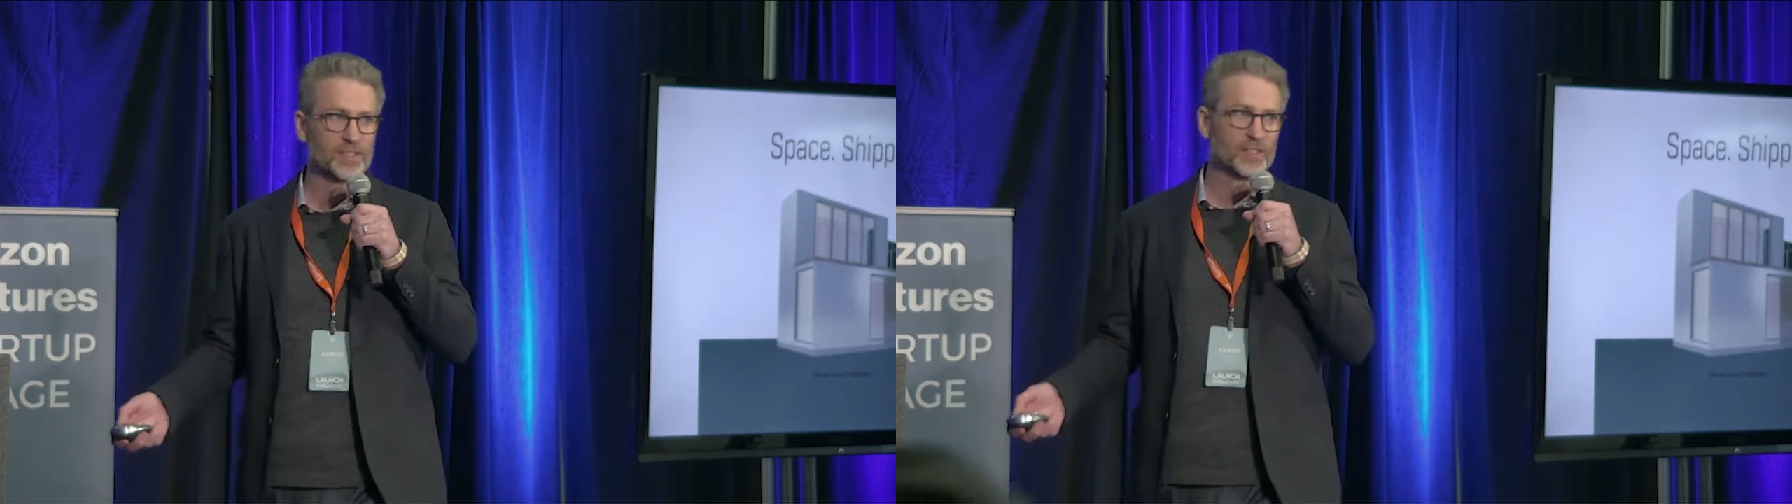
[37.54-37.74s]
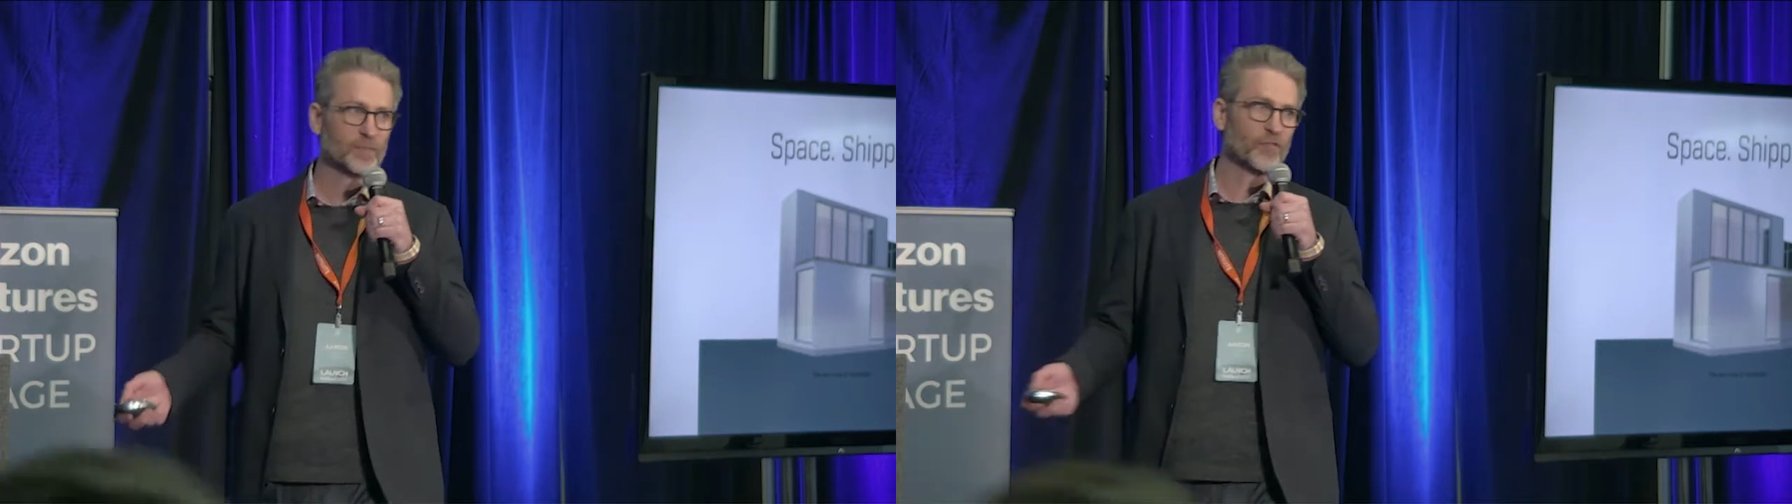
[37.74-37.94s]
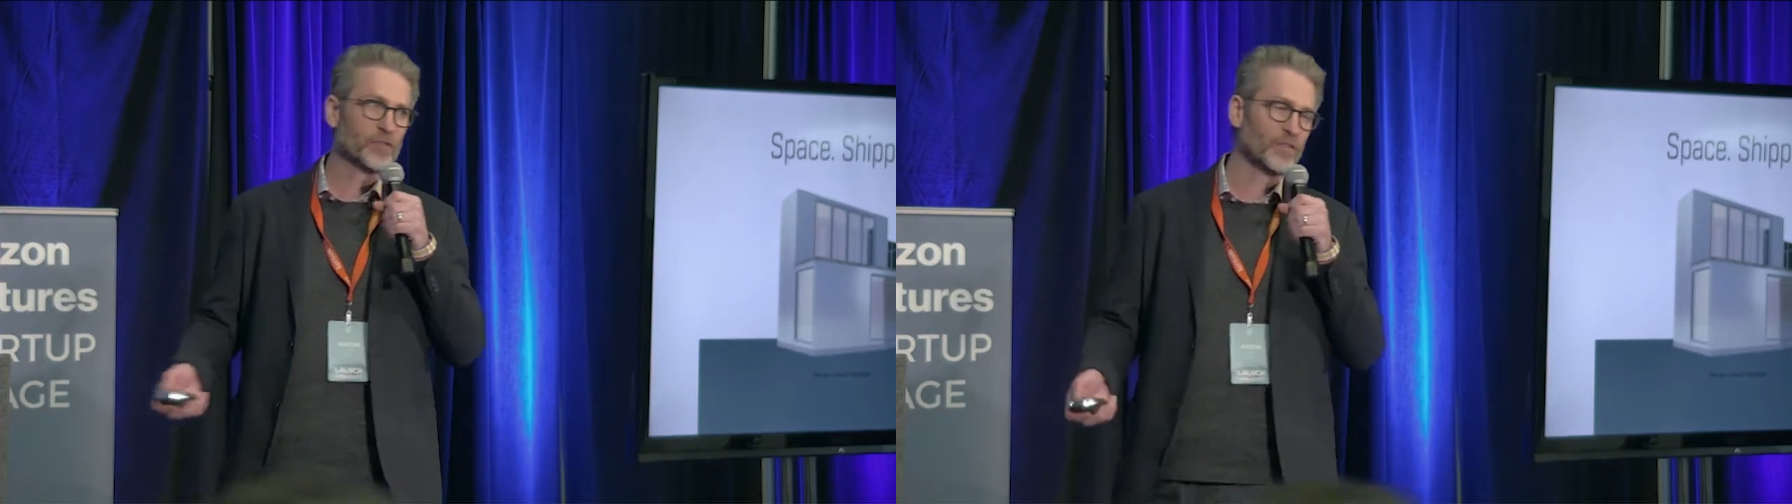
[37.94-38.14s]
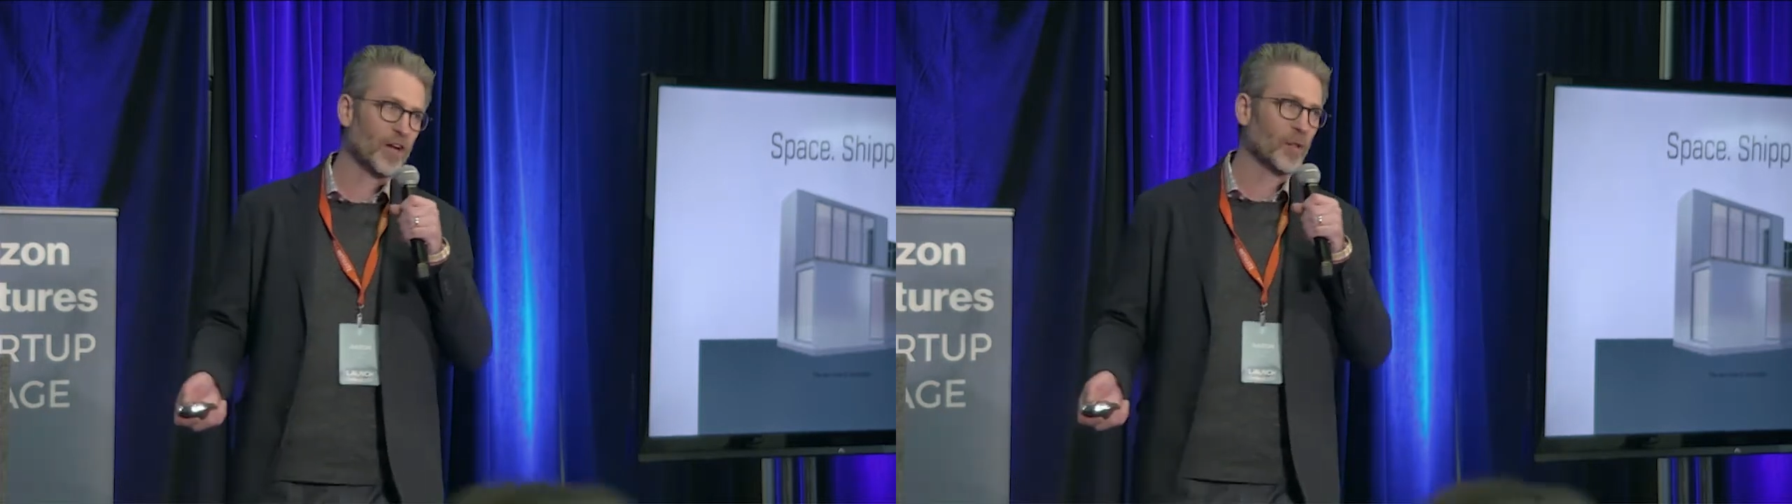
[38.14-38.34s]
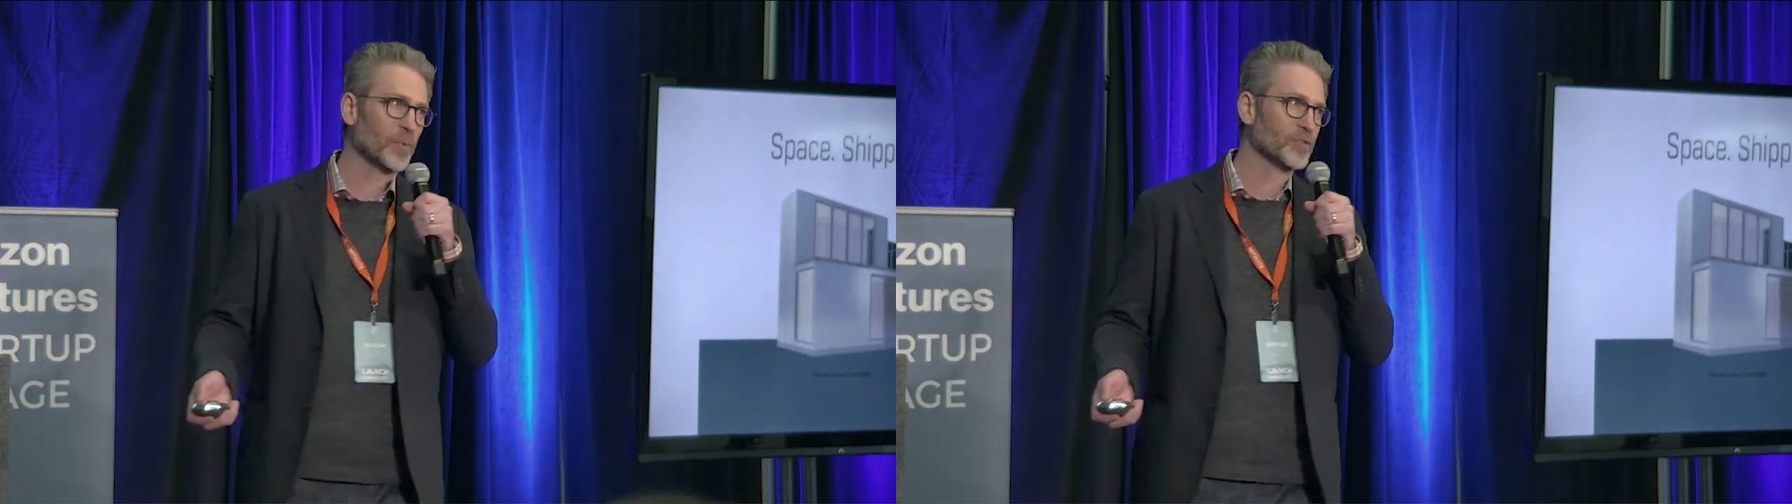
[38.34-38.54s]
system for
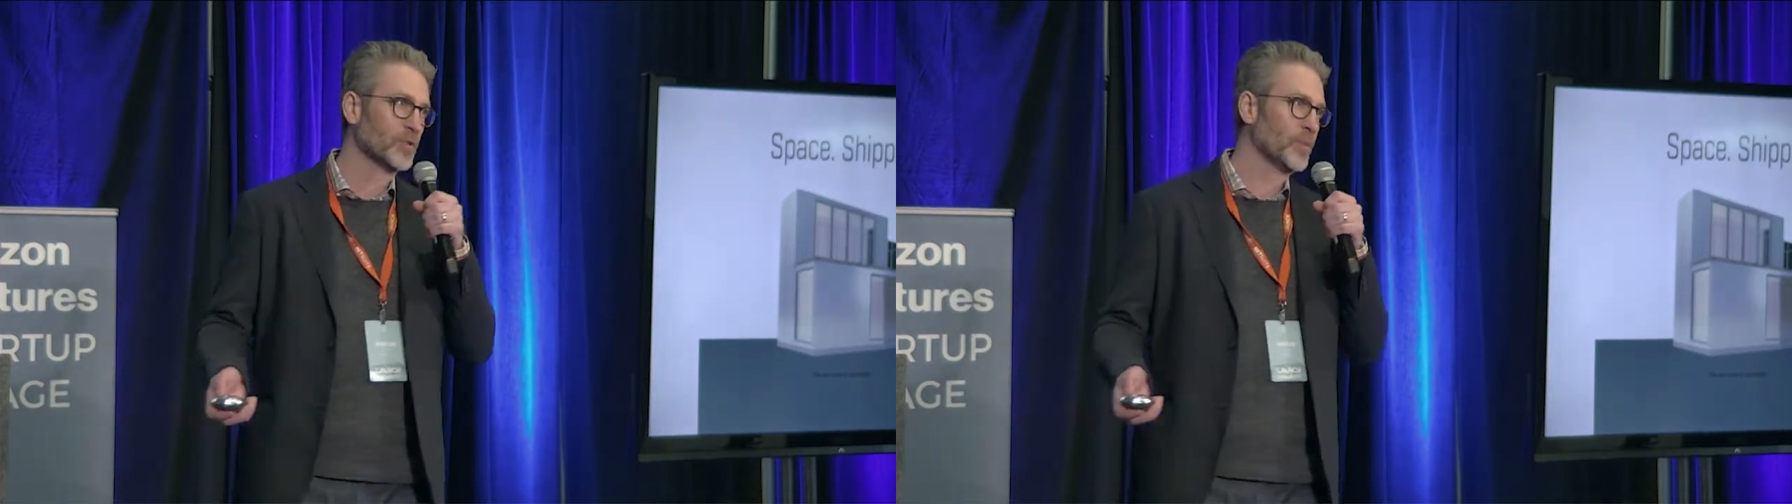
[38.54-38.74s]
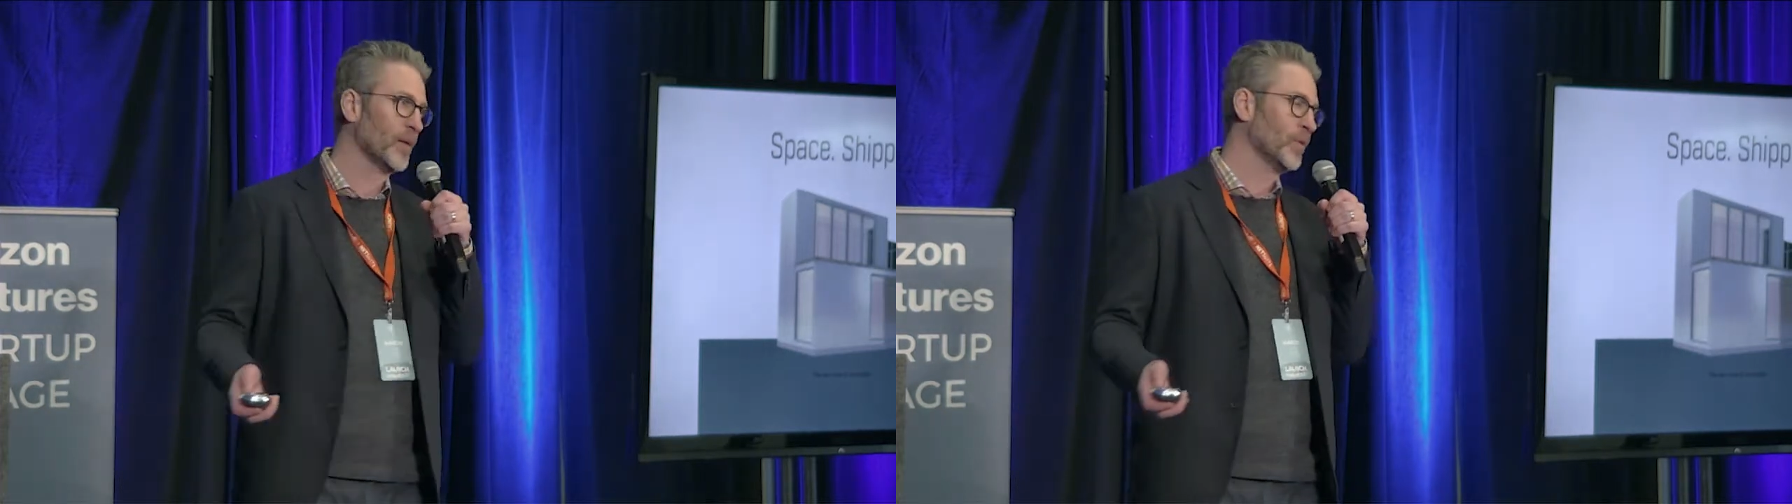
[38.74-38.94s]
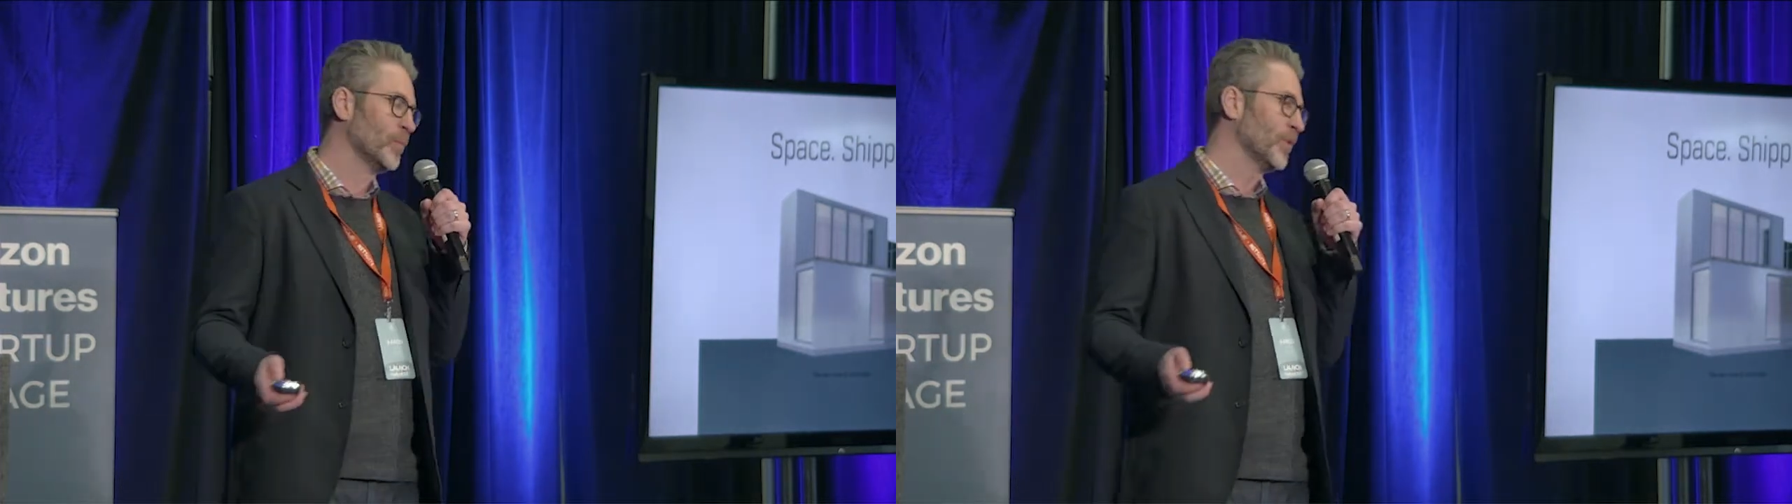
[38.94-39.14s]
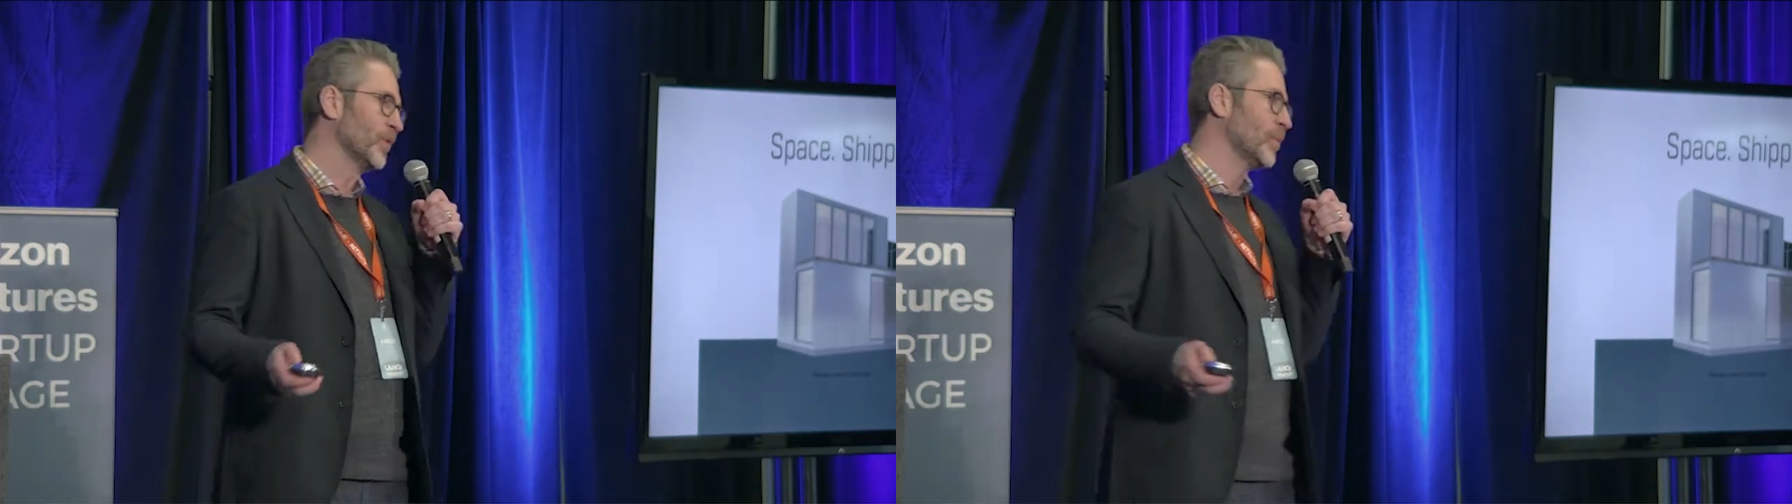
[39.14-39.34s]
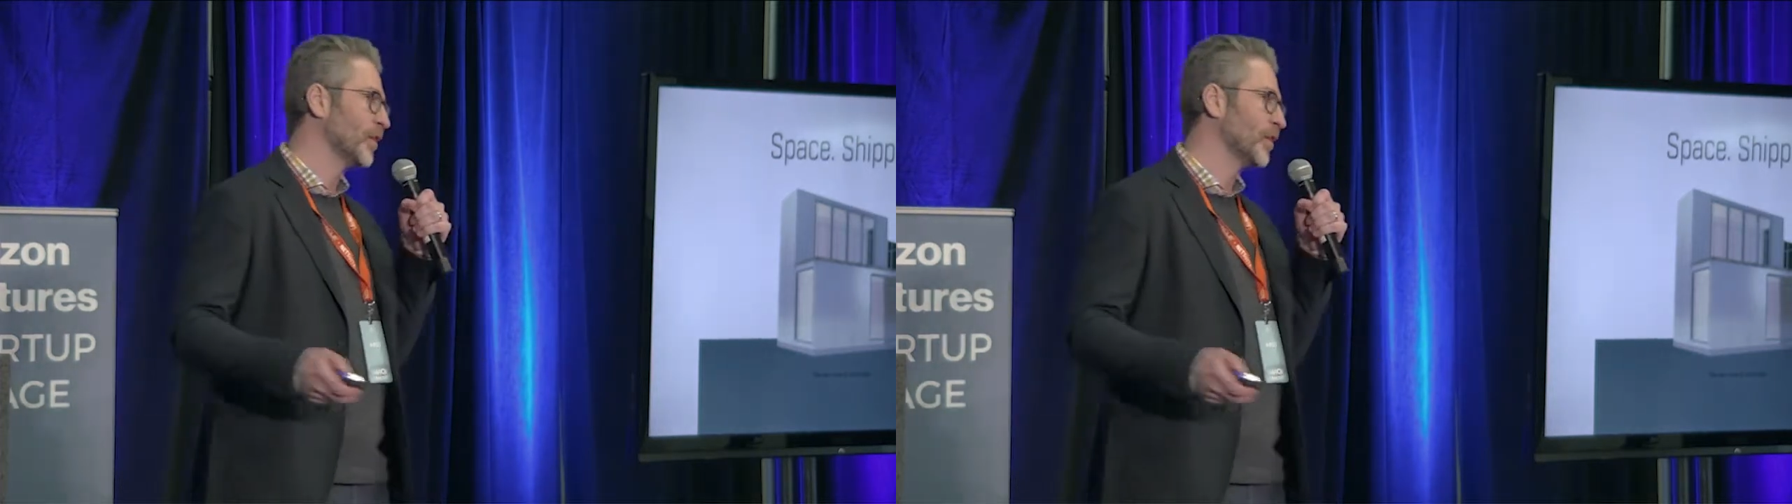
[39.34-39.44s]
developers to be able to build